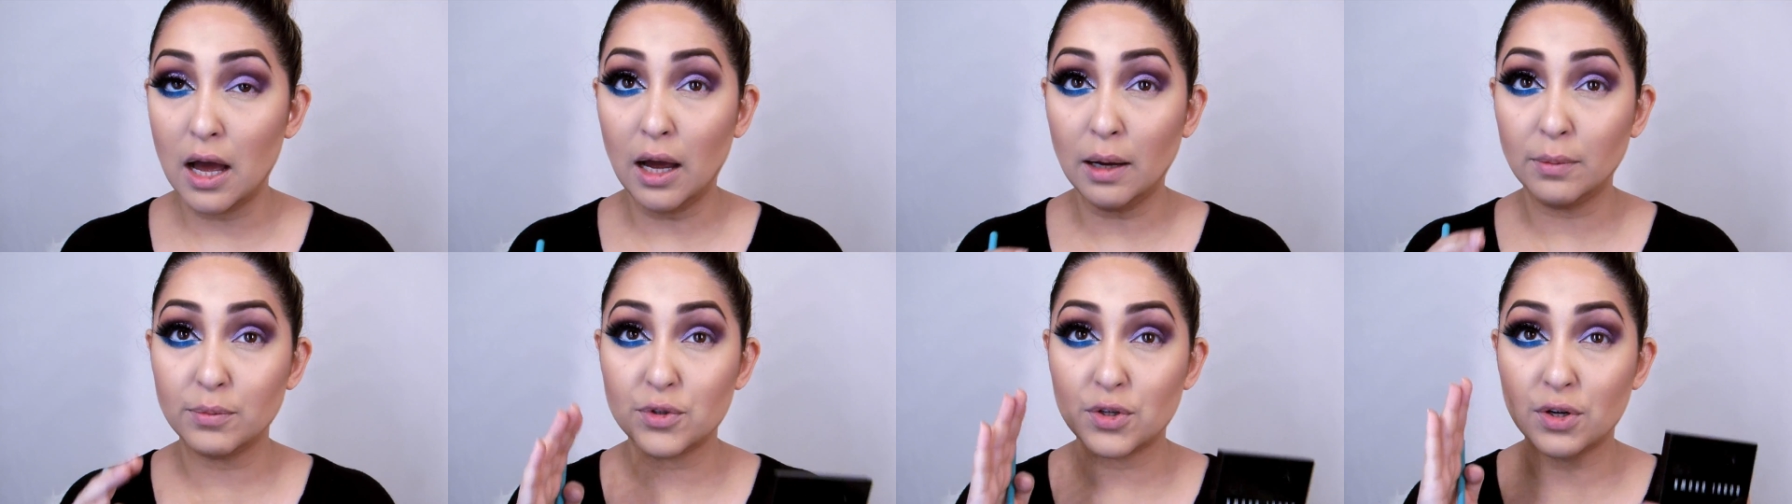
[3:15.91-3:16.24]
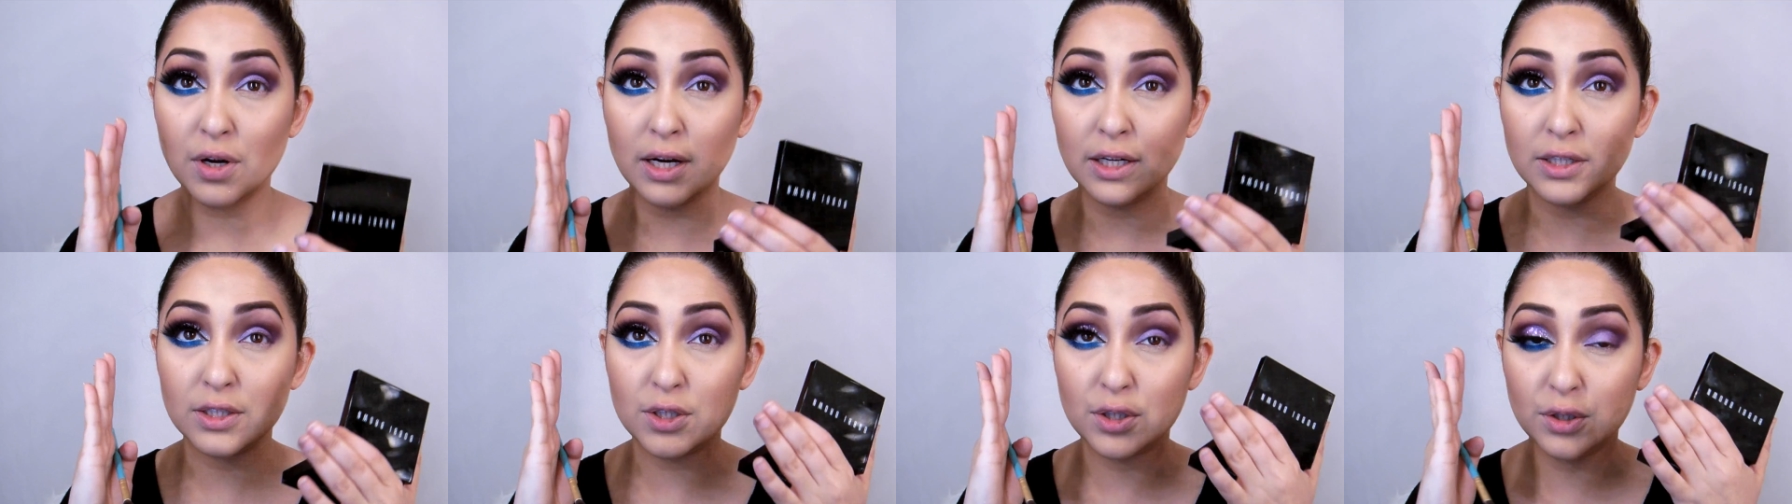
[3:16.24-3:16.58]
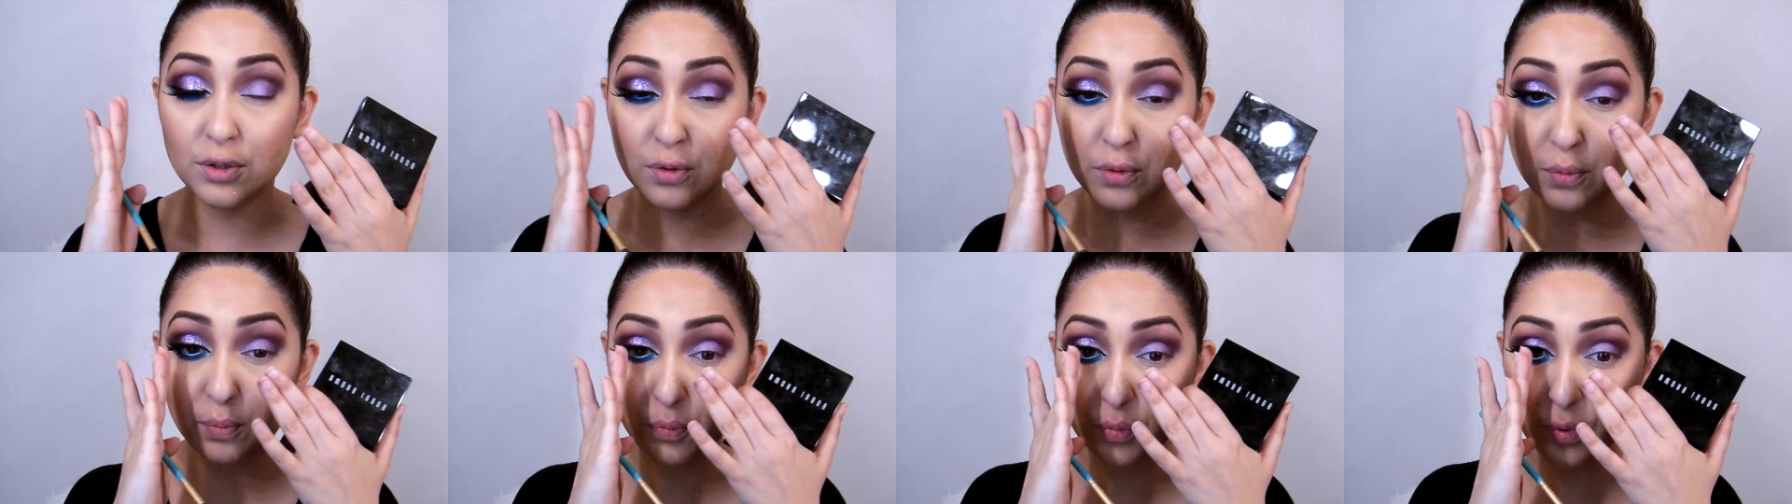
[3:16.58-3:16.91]
I'm trying
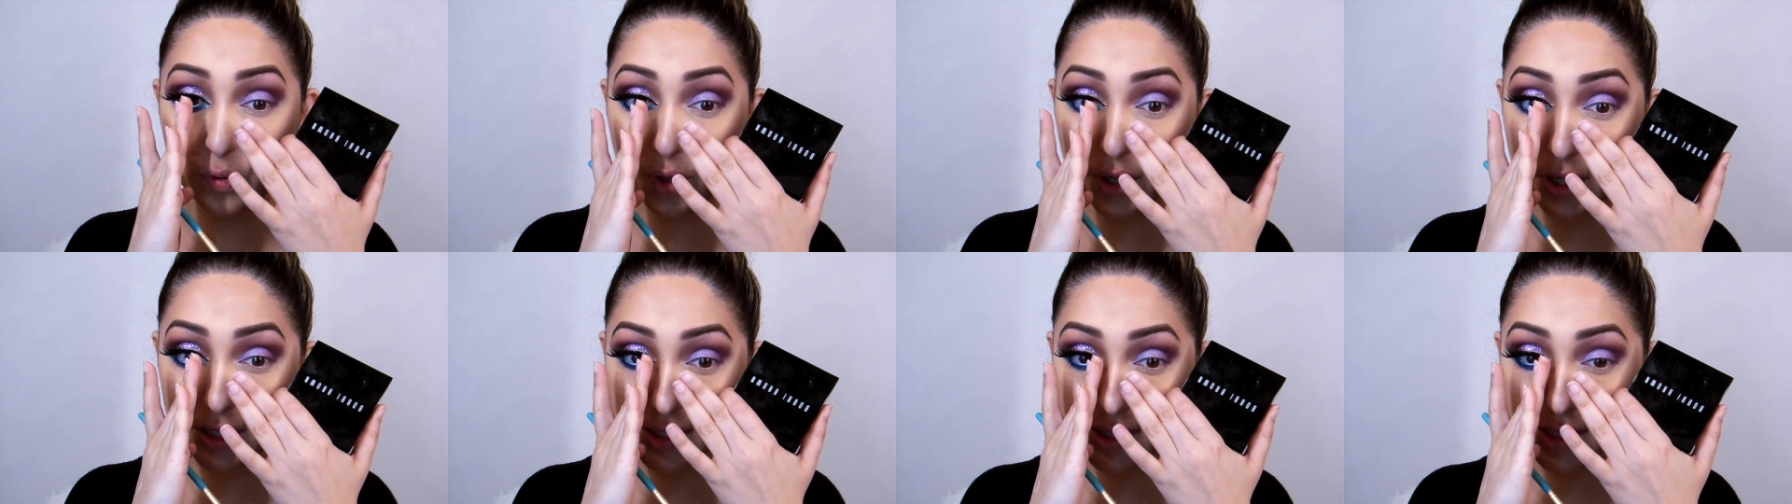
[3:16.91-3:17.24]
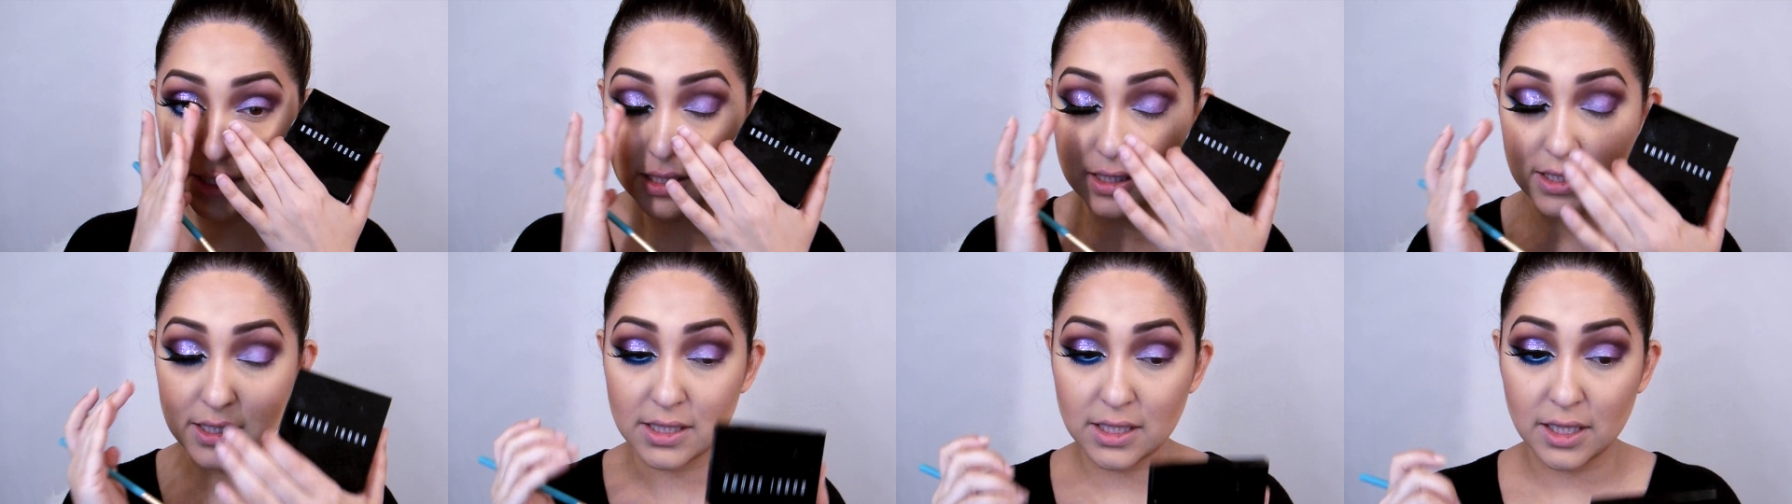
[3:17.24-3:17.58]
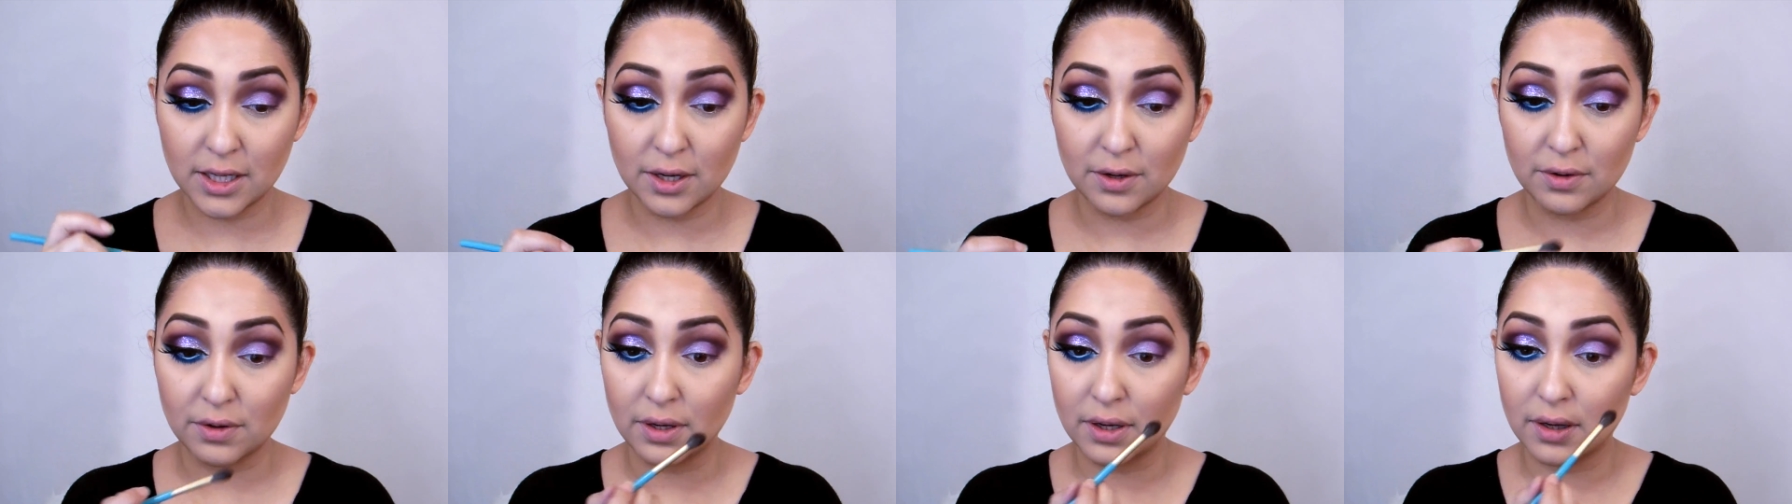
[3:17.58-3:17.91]
to press this
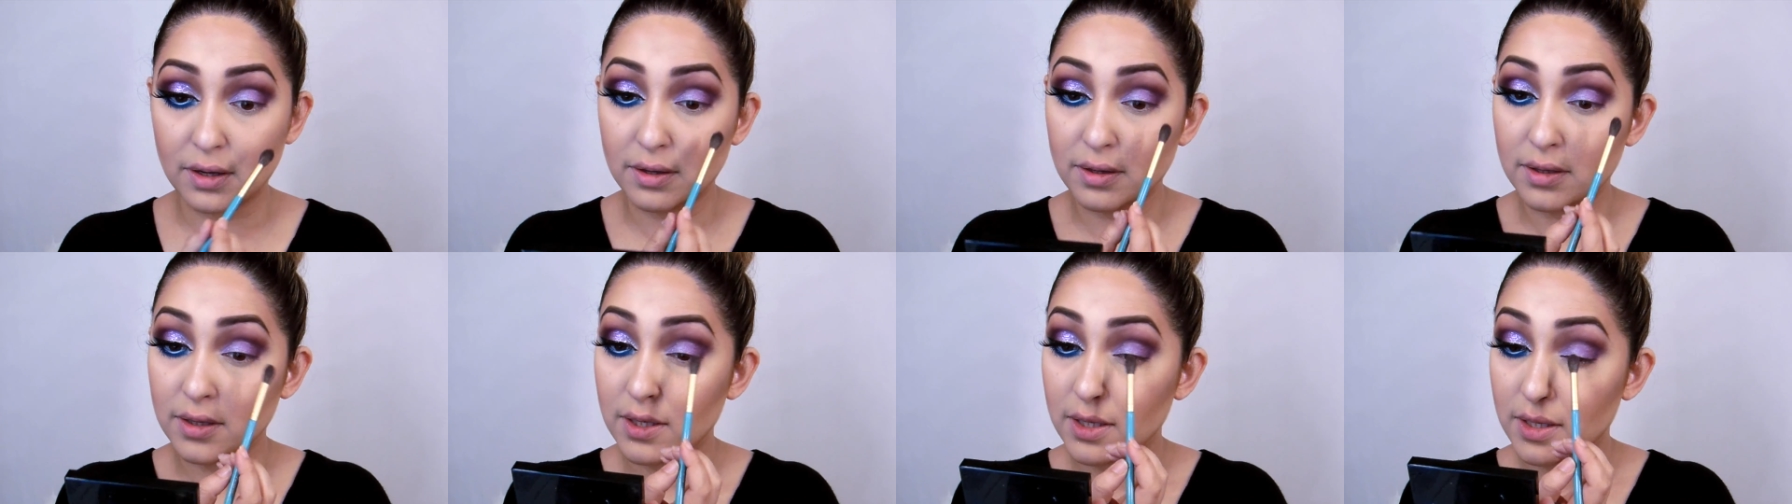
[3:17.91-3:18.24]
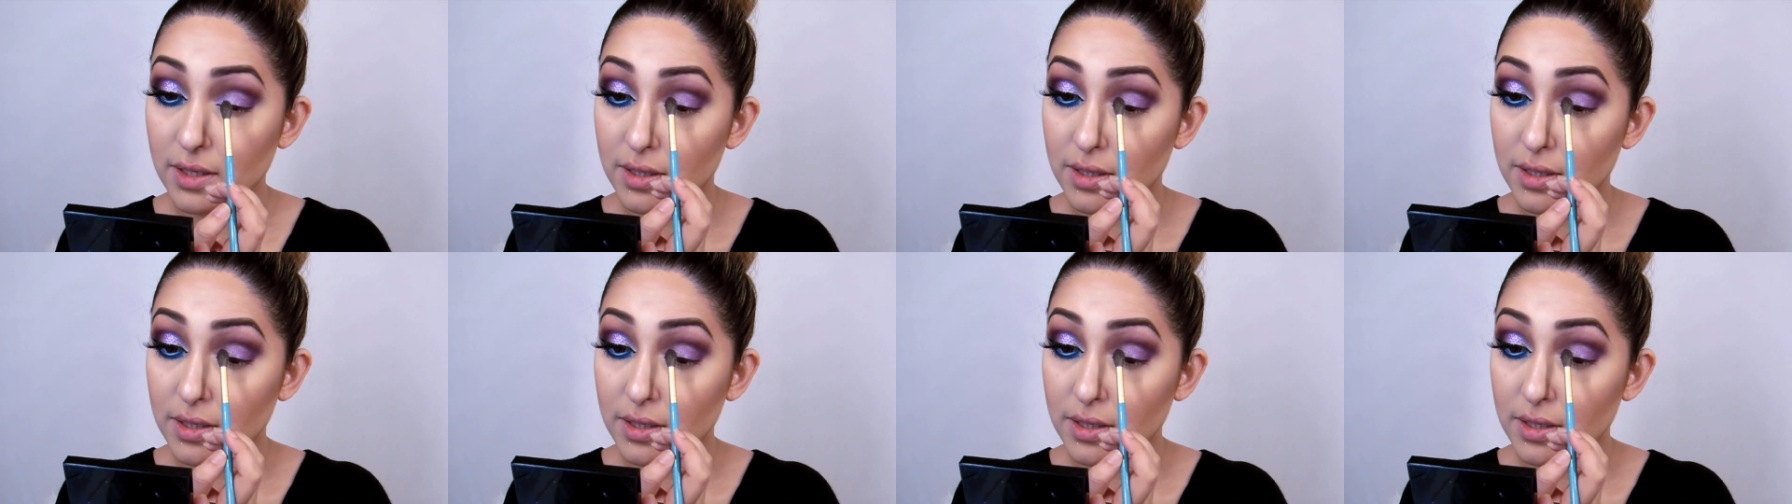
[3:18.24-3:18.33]
area.